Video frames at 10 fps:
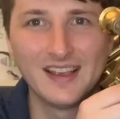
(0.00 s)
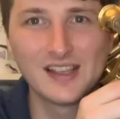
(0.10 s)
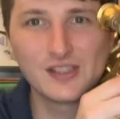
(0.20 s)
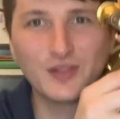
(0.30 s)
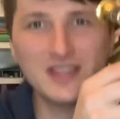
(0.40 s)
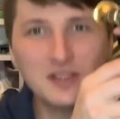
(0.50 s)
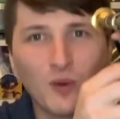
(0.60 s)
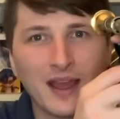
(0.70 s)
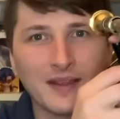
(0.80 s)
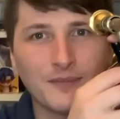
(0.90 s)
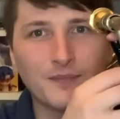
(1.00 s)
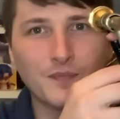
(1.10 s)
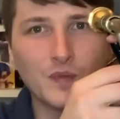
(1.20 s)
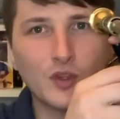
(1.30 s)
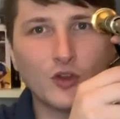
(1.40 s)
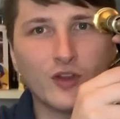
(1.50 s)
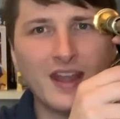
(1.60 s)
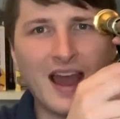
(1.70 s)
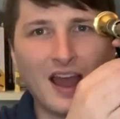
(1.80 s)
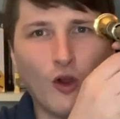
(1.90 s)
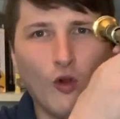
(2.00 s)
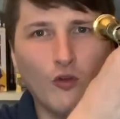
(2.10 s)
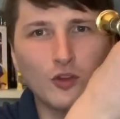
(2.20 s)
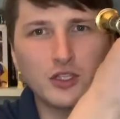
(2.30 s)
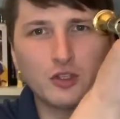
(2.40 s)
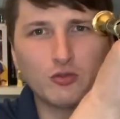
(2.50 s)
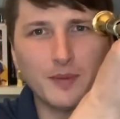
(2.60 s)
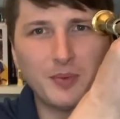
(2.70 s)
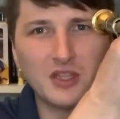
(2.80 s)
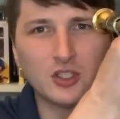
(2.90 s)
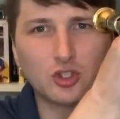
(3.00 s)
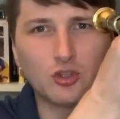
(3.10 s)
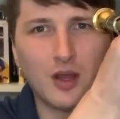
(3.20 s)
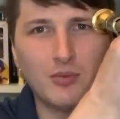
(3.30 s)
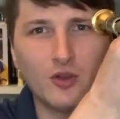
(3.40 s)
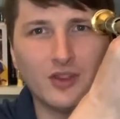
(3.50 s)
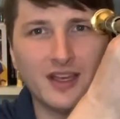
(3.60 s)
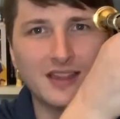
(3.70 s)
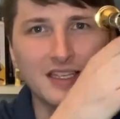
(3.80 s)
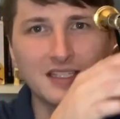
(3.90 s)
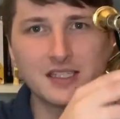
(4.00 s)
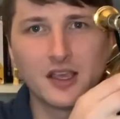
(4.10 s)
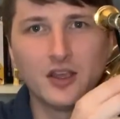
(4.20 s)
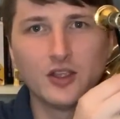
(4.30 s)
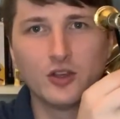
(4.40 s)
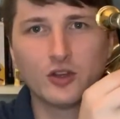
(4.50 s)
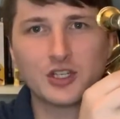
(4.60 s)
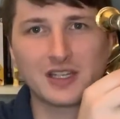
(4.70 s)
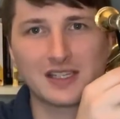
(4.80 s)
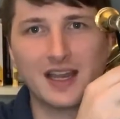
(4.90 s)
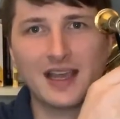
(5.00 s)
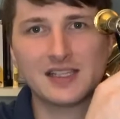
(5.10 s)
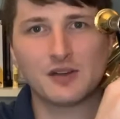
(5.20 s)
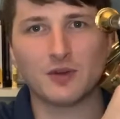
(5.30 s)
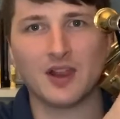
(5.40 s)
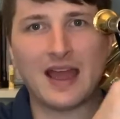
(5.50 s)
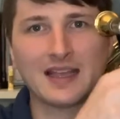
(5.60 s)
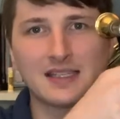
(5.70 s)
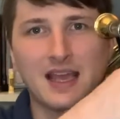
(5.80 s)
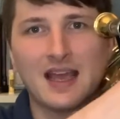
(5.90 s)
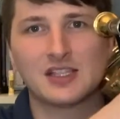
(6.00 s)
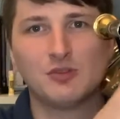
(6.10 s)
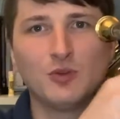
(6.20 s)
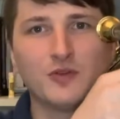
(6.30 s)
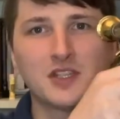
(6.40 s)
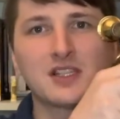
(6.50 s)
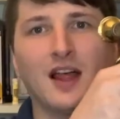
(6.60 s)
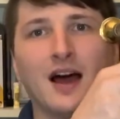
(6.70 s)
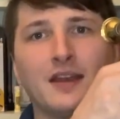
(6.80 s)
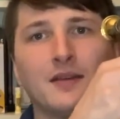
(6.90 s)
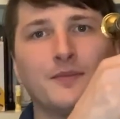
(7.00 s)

So this way, you're not overly gripping the trombone like this. You're just nice and relaxed as you move the slide.